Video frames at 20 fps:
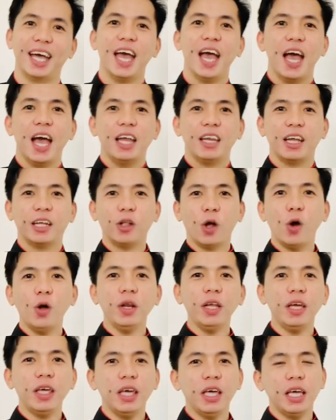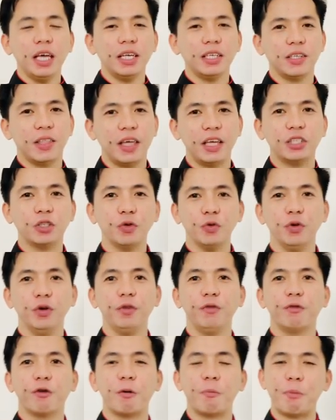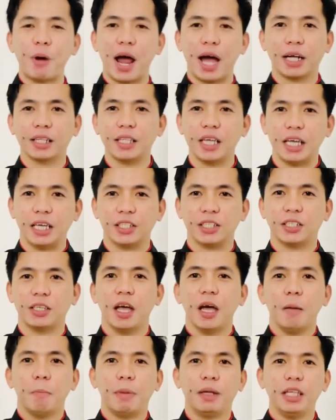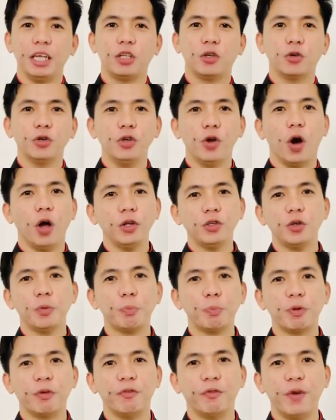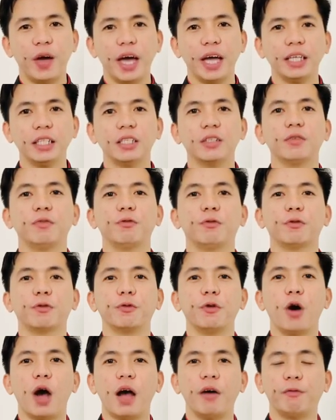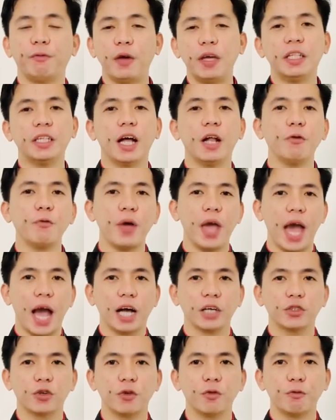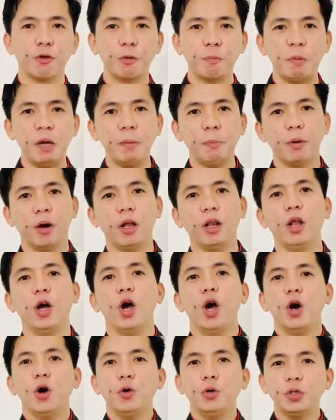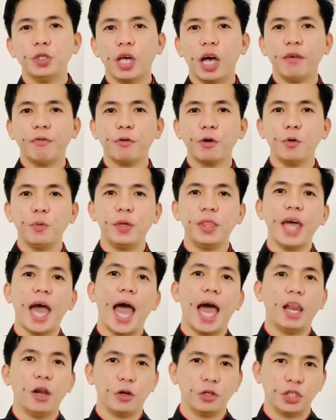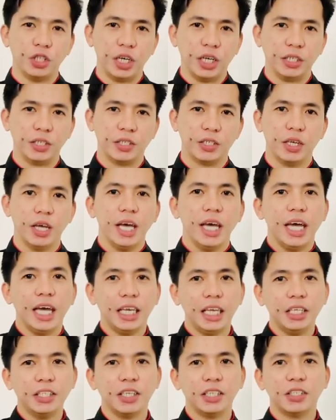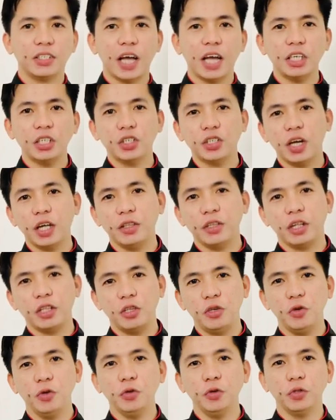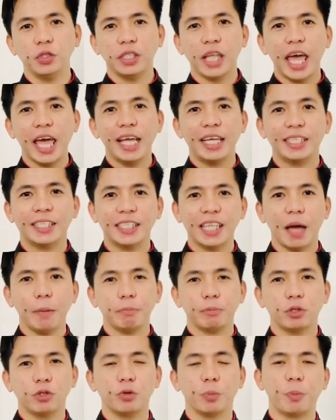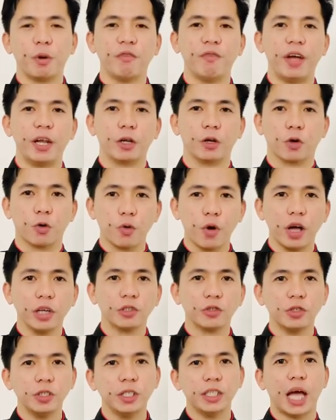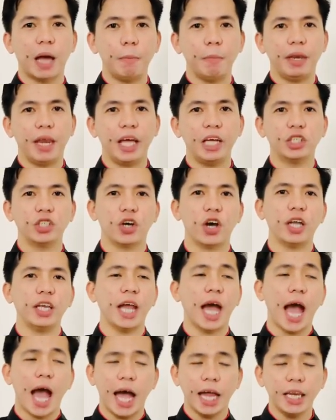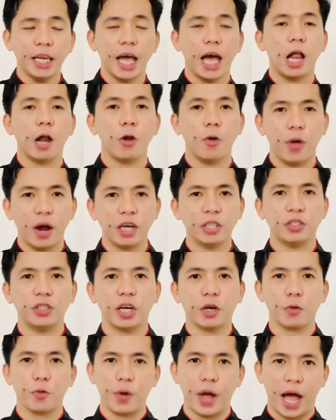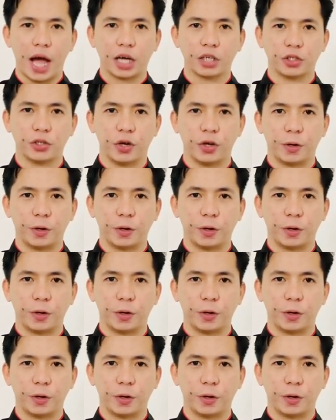Not only is this good for practice, but it could also prevent a fatal reaction for people who suffer with allergies. It is essential that you take steps to prevent cross-contamination and allergic reaction.